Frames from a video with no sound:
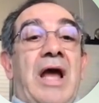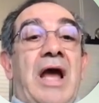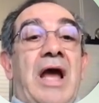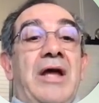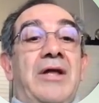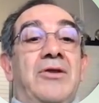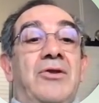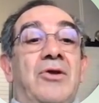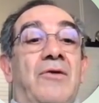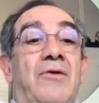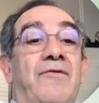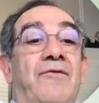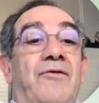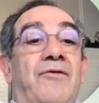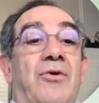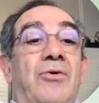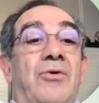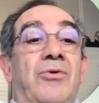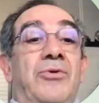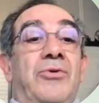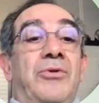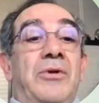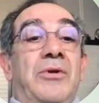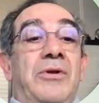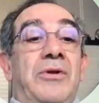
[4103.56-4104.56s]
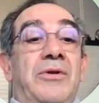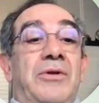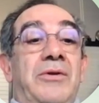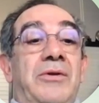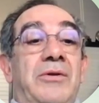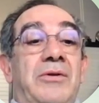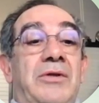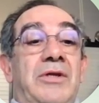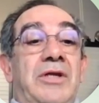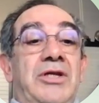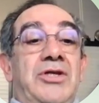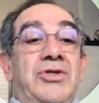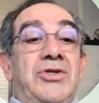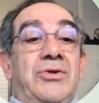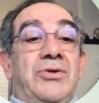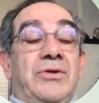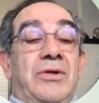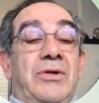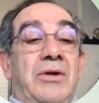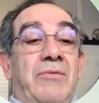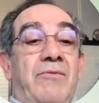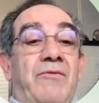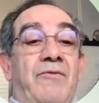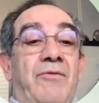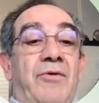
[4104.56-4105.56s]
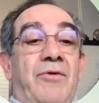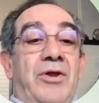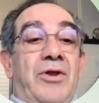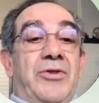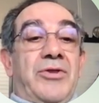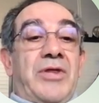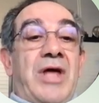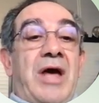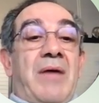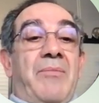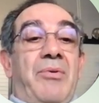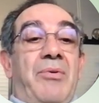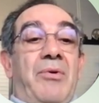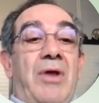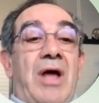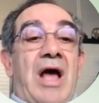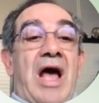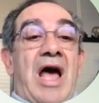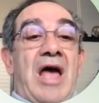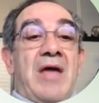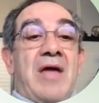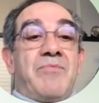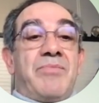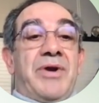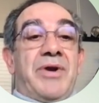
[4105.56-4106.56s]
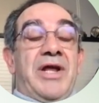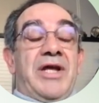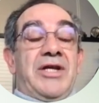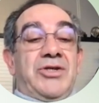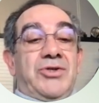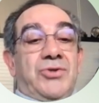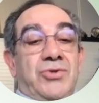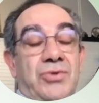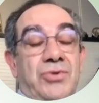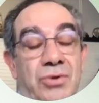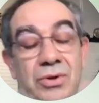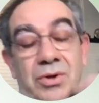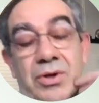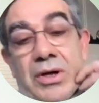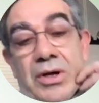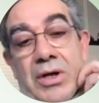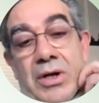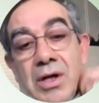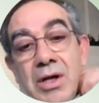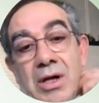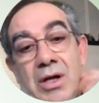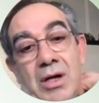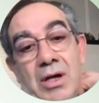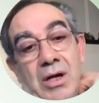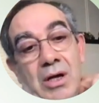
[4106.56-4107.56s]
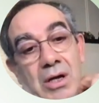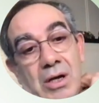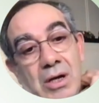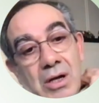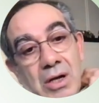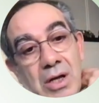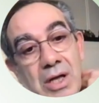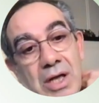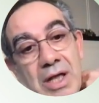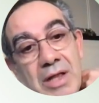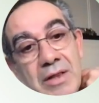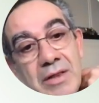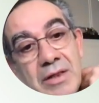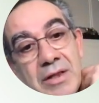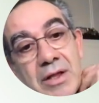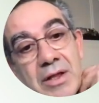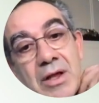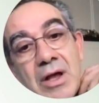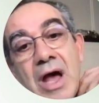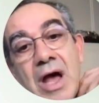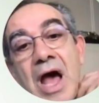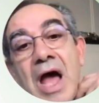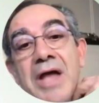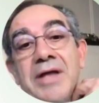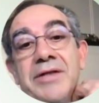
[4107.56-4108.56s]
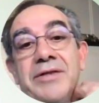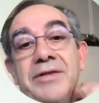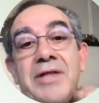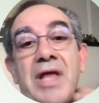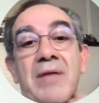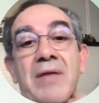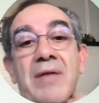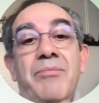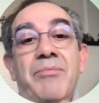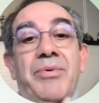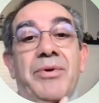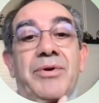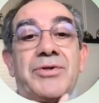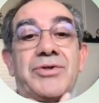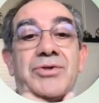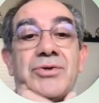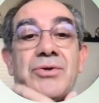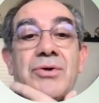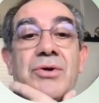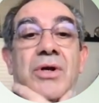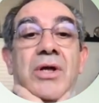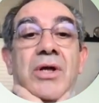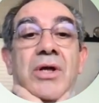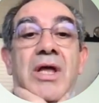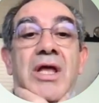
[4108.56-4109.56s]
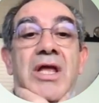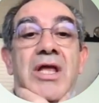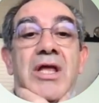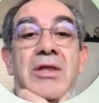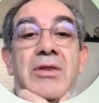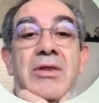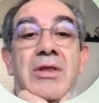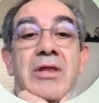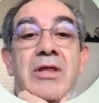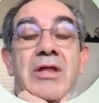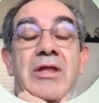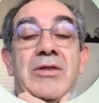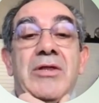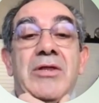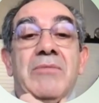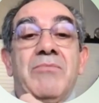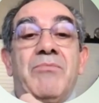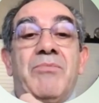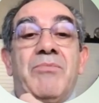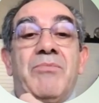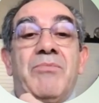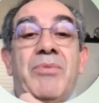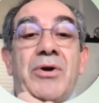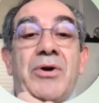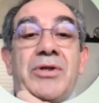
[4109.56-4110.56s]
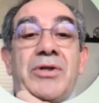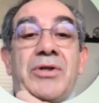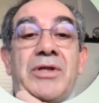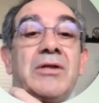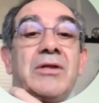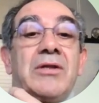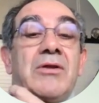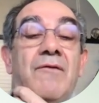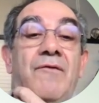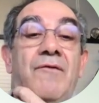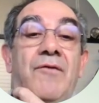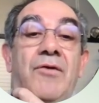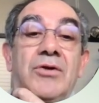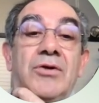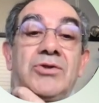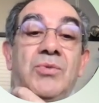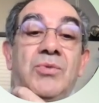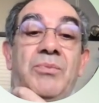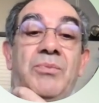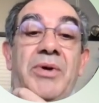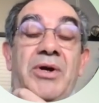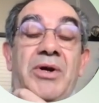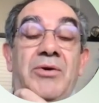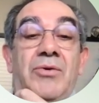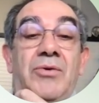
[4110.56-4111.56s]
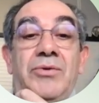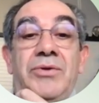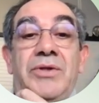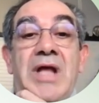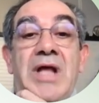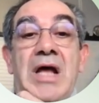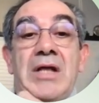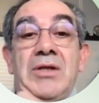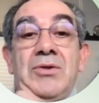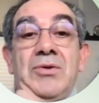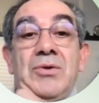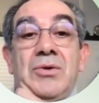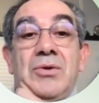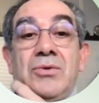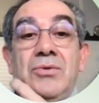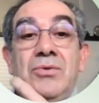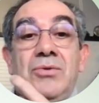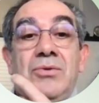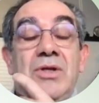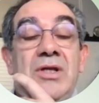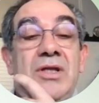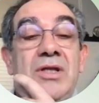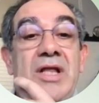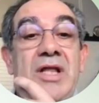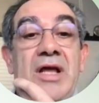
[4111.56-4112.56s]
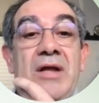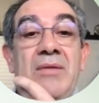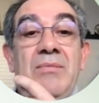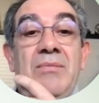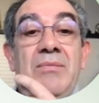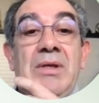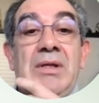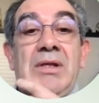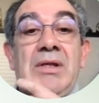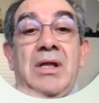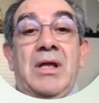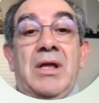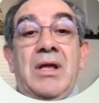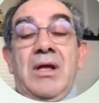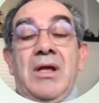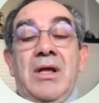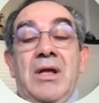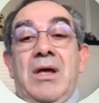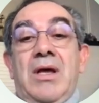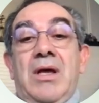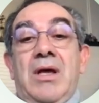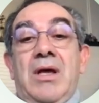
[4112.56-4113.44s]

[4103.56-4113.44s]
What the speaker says: kind of conditions. For example, high pressure and high temperature. It's important for superconductor to determine